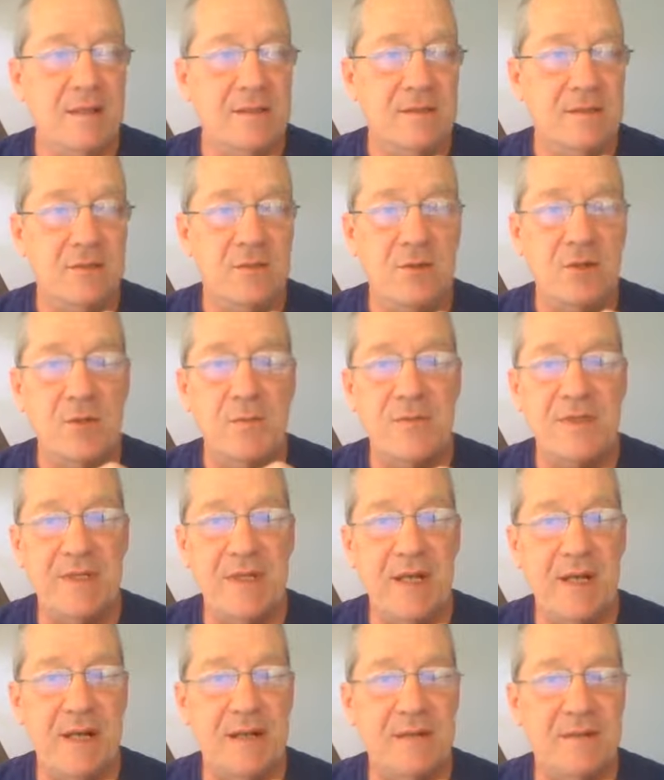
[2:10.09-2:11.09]
the groups
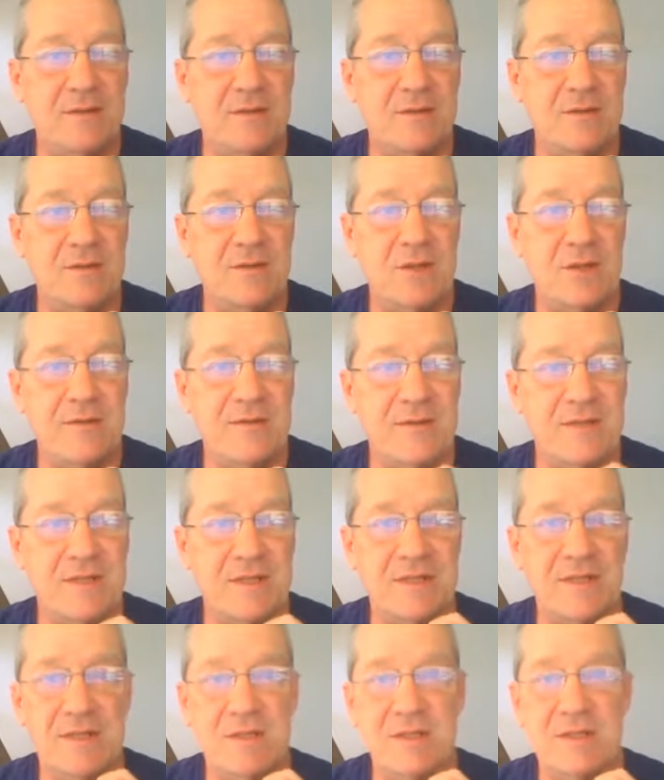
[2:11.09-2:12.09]
and
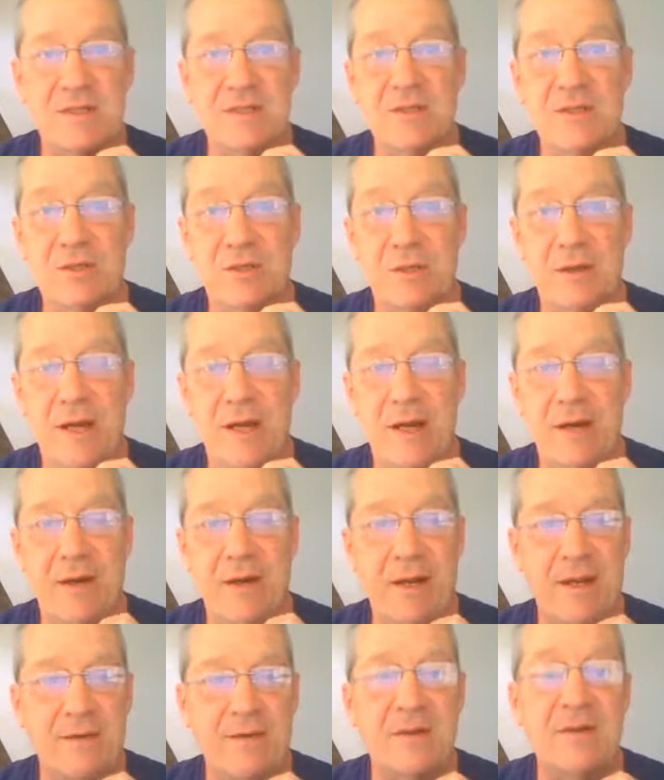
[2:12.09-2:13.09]
services list in your
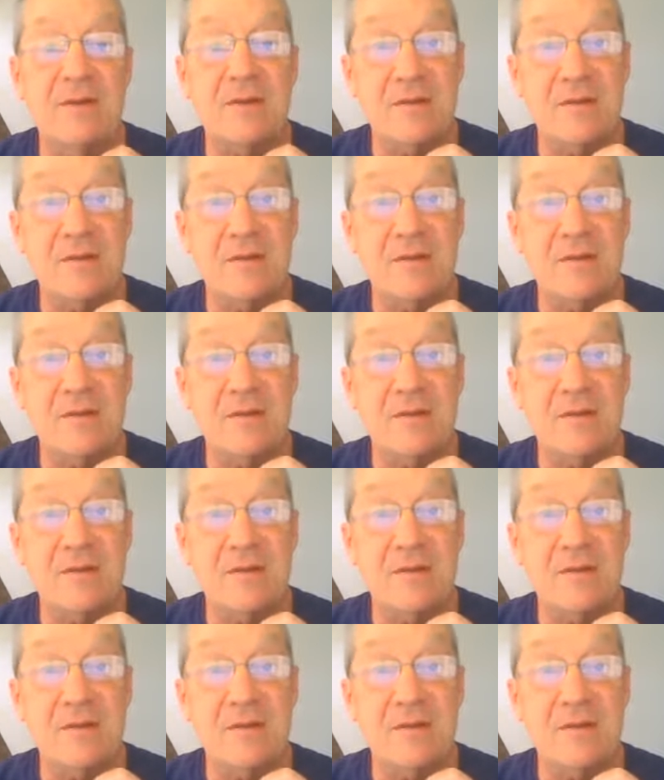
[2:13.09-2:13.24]
area